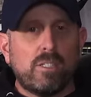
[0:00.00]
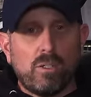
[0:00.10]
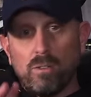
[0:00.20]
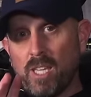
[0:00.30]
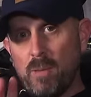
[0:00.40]

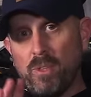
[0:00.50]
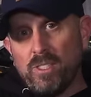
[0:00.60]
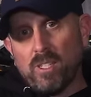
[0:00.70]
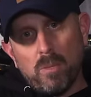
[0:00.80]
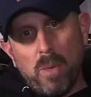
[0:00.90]
So keep
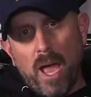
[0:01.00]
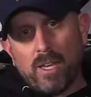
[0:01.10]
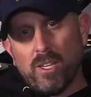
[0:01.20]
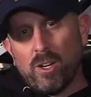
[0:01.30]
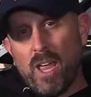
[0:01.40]
this in the
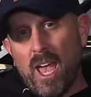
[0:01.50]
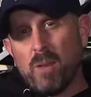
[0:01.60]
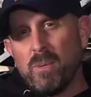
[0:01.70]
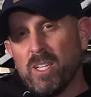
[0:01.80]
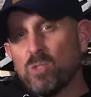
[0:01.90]
back of your
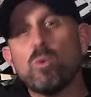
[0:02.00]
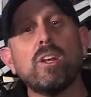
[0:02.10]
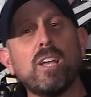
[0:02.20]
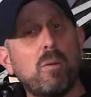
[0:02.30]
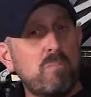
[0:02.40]
head because we're
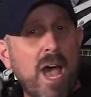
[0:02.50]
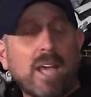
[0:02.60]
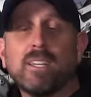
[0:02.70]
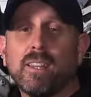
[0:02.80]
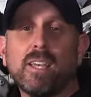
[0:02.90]
going to come
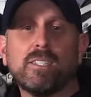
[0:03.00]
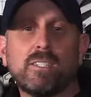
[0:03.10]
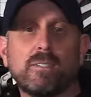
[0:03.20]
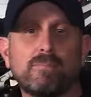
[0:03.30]
back to this.